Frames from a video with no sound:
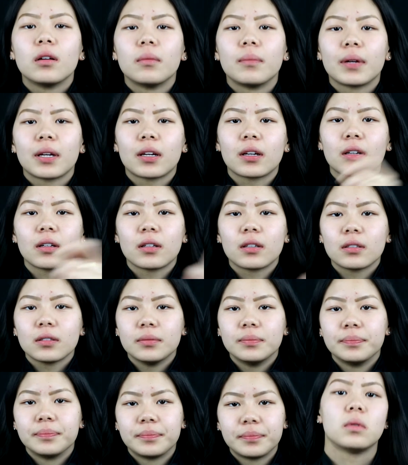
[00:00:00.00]
my
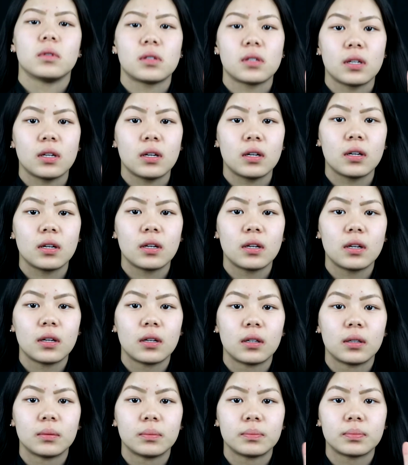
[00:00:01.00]
god. What's
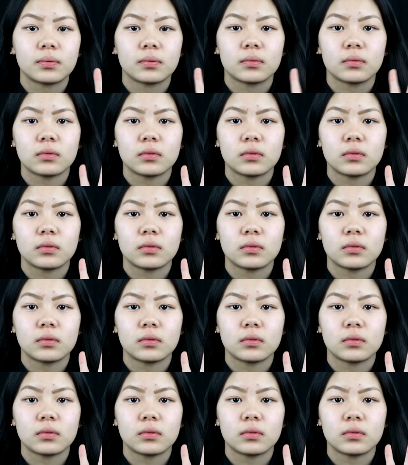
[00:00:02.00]
up?